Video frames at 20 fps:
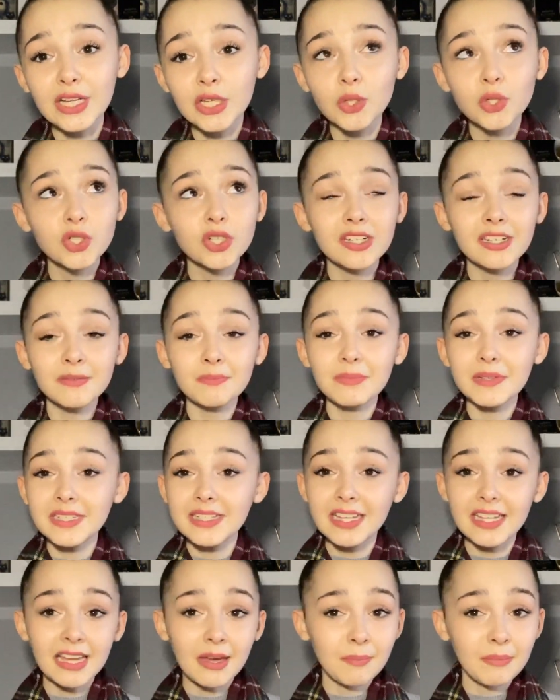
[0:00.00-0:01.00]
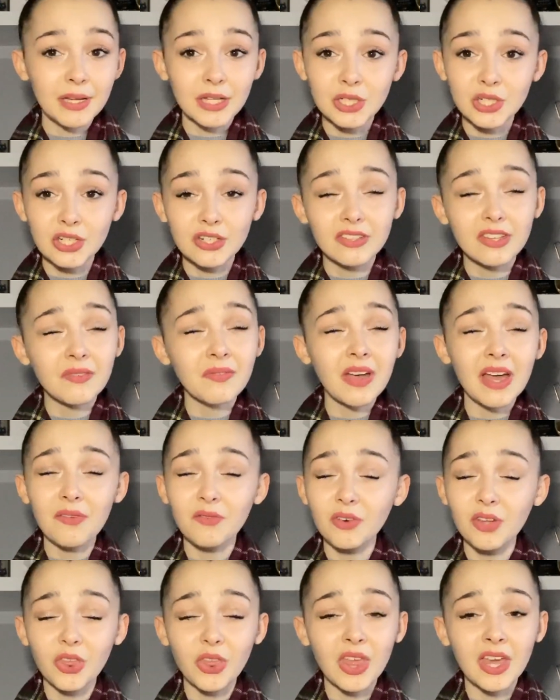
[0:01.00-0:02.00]
You shouldn't be taking pictures of
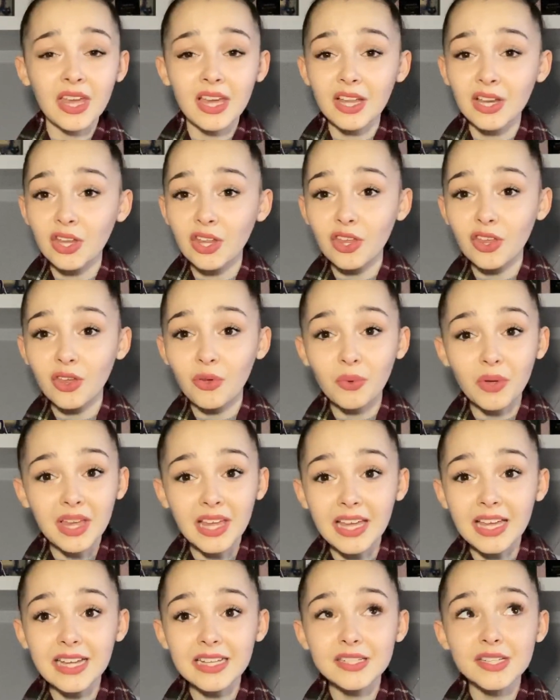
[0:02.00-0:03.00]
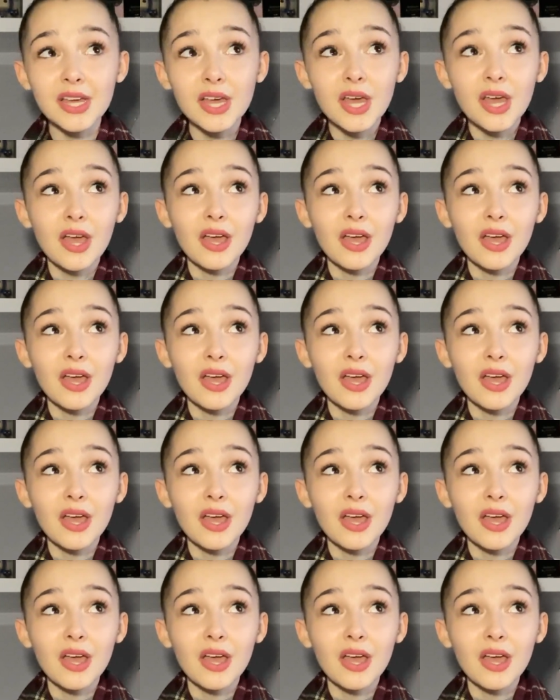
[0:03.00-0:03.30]
everything you eat.